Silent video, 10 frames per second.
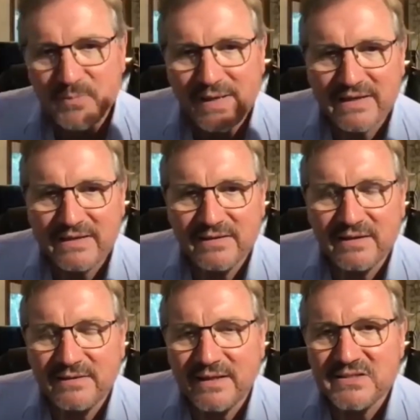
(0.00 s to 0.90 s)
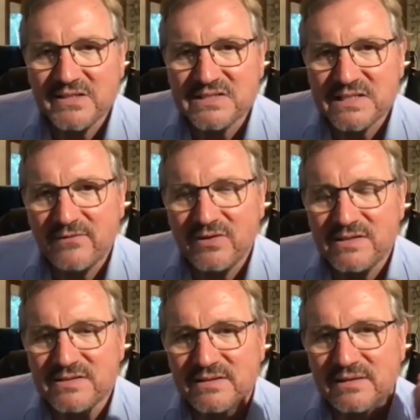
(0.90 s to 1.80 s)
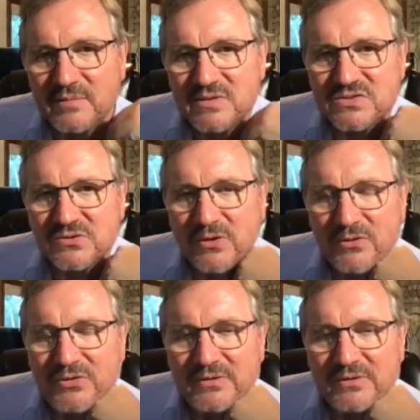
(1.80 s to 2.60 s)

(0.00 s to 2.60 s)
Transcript: back in the 1970s, issue. the limits to growth?